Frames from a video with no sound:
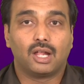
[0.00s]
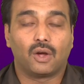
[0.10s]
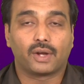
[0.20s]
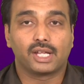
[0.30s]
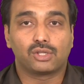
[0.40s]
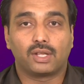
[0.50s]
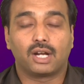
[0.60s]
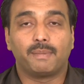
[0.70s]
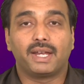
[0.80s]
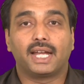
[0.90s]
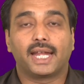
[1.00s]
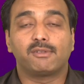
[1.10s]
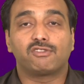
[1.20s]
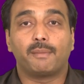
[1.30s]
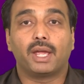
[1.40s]
Okay, so that many
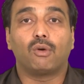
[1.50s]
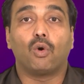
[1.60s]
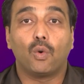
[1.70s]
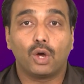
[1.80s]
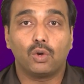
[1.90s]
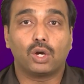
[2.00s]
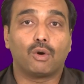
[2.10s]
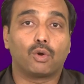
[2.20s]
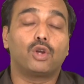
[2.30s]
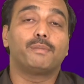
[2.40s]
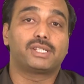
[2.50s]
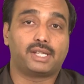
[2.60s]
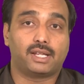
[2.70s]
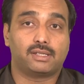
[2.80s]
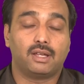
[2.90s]
times we may overlook our own
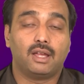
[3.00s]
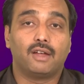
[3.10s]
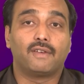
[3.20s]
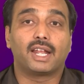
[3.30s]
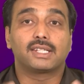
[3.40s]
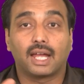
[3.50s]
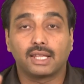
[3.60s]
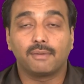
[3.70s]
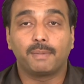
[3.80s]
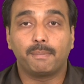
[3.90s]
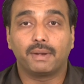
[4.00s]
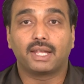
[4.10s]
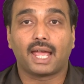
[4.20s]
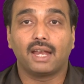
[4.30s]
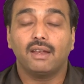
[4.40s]
mistakes, whereas the other people
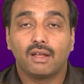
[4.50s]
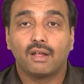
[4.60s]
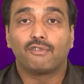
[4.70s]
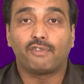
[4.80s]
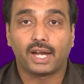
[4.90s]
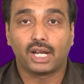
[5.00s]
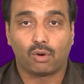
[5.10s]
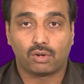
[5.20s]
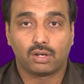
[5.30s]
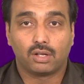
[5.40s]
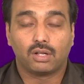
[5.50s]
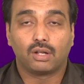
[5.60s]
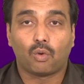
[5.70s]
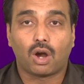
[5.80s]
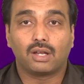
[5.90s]
can find out
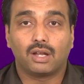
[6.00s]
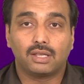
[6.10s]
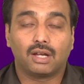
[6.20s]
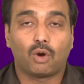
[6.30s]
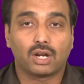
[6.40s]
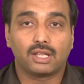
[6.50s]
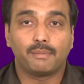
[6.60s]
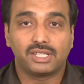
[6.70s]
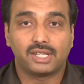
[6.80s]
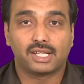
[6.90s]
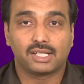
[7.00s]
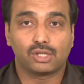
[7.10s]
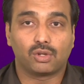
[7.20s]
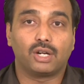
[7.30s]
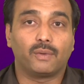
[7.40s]
what are the mistakes are
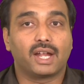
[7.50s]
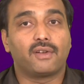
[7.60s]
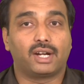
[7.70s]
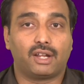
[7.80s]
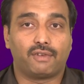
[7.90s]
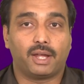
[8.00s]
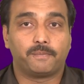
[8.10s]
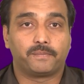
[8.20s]
so that we can rectify.